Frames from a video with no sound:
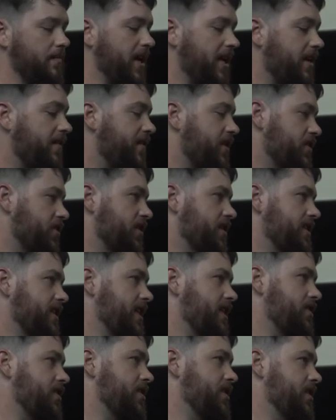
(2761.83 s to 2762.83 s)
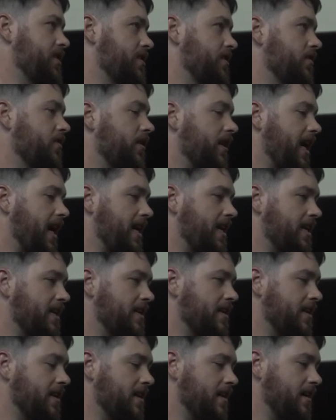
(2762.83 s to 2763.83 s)
uh, make a visualization, look at
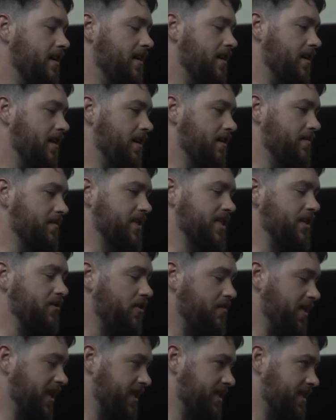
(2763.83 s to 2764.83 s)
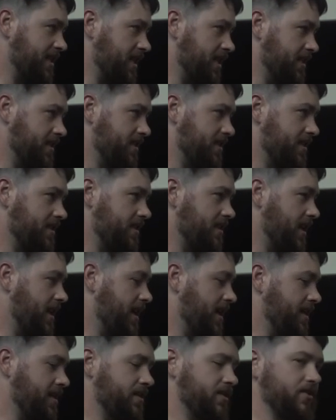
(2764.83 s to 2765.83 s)
it, um, see what makes sense,
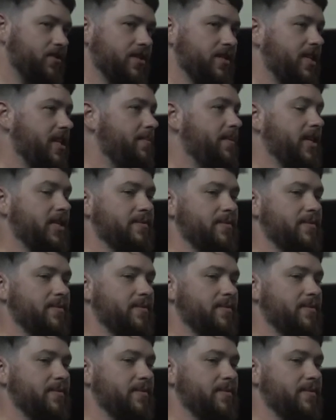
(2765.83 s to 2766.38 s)
and just keep